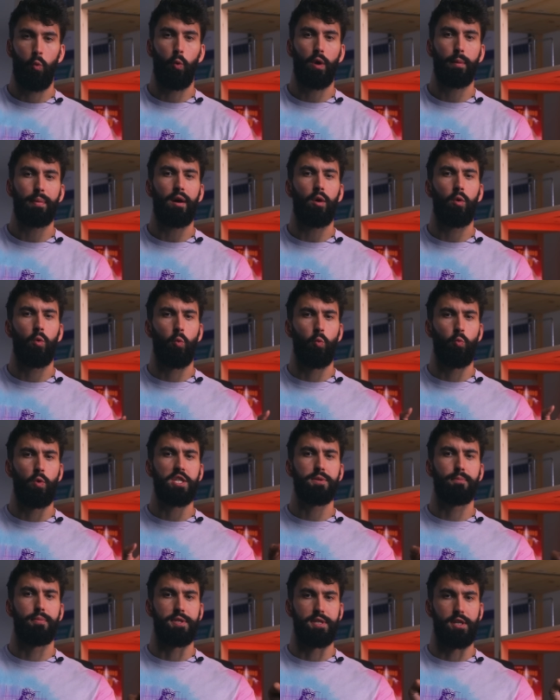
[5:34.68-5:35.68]
What about
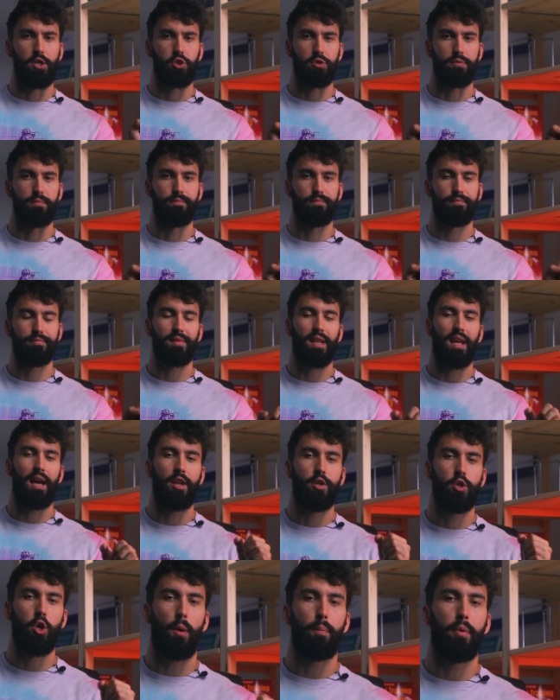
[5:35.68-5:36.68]
wrist position?
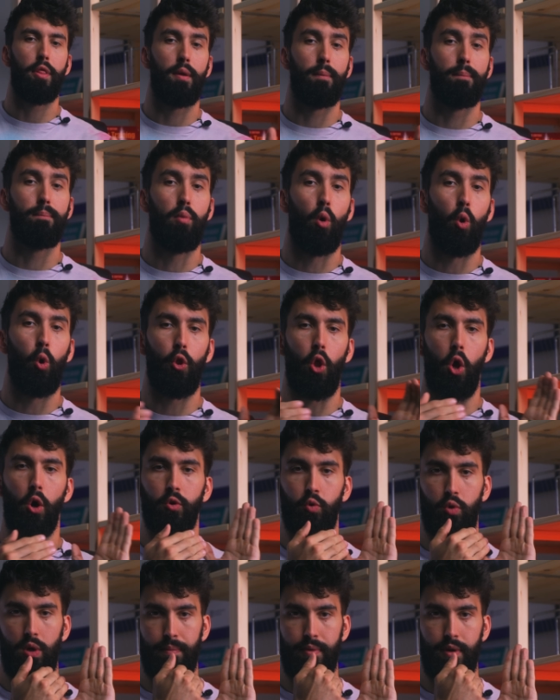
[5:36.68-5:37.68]
Adopt the
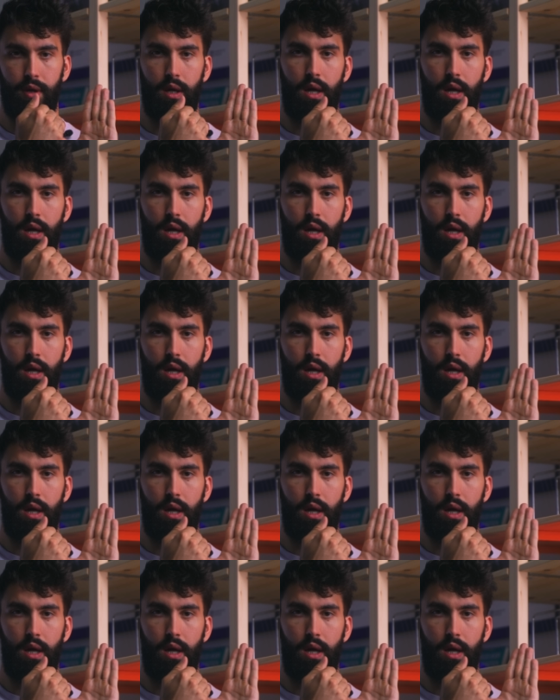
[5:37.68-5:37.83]
bulldog grip.